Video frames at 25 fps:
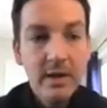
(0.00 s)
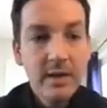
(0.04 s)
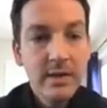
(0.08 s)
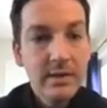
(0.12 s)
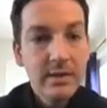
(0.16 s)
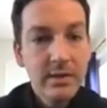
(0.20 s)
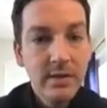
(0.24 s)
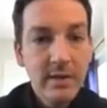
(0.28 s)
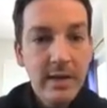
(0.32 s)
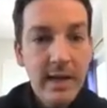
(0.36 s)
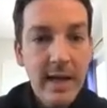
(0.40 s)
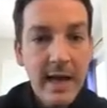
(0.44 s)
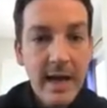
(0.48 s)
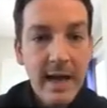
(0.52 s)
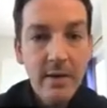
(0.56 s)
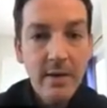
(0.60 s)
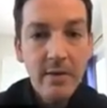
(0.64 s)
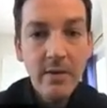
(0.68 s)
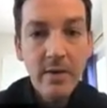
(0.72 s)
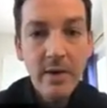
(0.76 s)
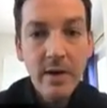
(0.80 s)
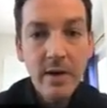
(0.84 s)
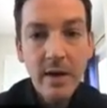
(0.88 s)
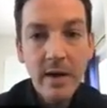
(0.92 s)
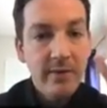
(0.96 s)
So
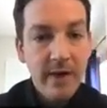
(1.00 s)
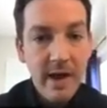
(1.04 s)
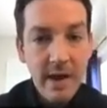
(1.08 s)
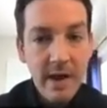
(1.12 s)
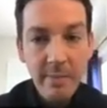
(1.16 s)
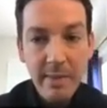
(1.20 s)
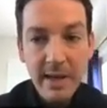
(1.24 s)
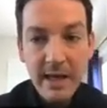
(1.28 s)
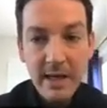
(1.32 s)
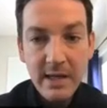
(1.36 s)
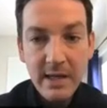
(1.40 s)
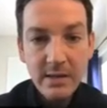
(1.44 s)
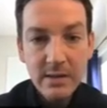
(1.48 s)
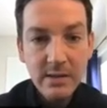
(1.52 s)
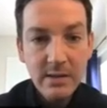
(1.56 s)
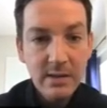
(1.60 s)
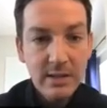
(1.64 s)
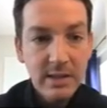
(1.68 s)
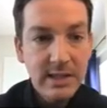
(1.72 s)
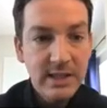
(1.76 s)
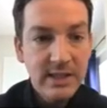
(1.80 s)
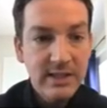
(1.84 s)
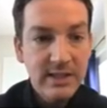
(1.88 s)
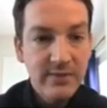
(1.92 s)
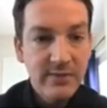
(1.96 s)
now Firebase
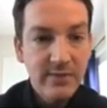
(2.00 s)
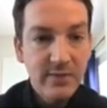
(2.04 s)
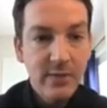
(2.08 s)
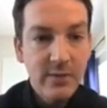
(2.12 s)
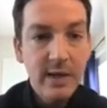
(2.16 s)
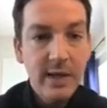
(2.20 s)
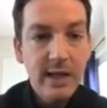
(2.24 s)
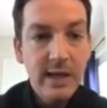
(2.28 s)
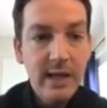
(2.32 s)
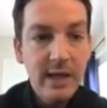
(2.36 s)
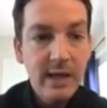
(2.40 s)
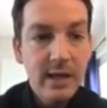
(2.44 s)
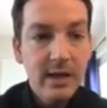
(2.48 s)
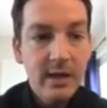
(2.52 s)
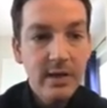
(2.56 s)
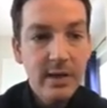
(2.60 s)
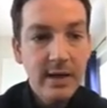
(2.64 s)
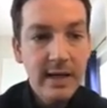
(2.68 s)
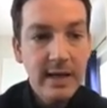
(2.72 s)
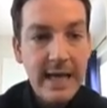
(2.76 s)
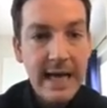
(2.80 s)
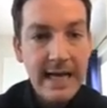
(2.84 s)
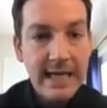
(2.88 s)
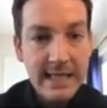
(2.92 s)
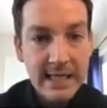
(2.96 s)
is fully
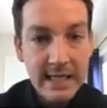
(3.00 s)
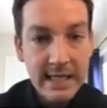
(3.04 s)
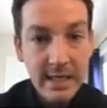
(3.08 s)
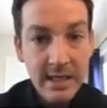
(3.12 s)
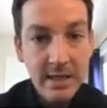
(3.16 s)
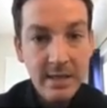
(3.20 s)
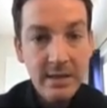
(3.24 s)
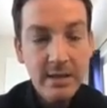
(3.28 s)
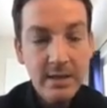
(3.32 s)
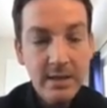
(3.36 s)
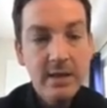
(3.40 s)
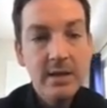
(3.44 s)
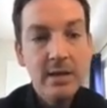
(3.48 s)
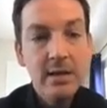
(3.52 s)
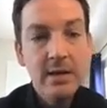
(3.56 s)
connected.